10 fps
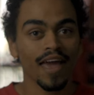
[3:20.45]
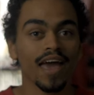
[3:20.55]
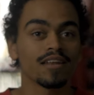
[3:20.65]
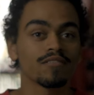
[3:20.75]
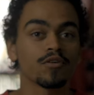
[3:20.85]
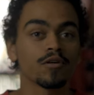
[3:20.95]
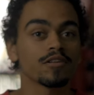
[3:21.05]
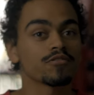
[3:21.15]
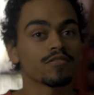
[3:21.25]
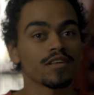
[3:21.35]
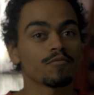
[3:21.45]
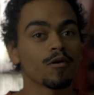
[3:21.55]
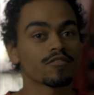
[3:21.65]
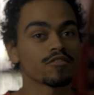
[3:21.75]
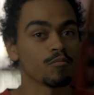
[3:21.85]
And if you're interested in
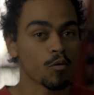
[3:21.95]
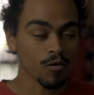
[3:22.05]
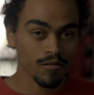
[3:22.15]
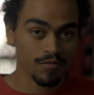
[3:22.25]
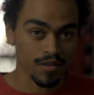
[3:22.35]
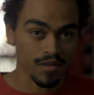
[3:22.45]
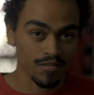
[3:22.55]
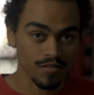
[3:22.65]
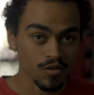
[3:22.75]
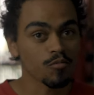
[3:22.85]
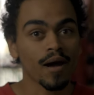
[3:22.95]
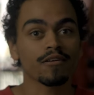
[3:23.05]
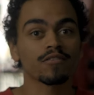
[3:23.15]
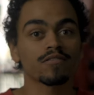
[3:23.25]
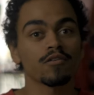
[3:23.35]
watching more of these, new
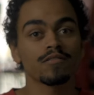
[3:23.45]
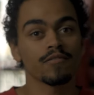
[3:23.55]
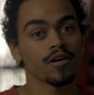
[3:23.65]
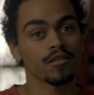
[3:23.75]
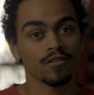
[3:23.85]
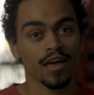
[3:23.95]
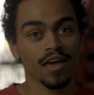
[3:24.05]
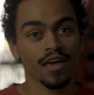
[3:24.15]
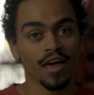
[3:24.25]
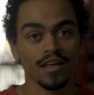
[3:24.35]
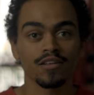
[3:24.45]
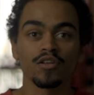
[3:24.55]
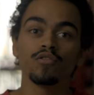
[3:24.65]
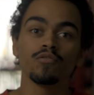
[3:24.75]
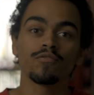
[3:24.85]
Microsodes every other day and
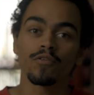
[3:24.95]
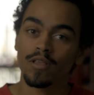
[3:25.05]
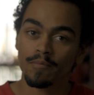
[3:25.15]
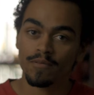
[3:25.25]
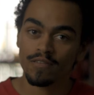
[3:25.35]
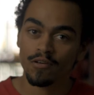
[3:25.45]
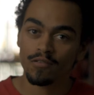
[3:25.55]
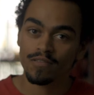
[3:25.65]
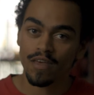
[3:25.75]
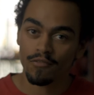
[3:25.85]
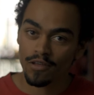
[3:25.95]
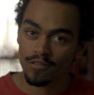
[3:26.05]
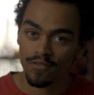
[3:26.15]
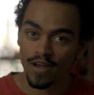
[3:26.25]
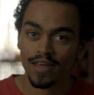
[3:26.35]
new full episodes every other
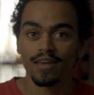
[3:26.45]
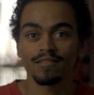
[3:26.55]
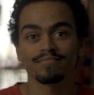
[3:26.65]
Friday.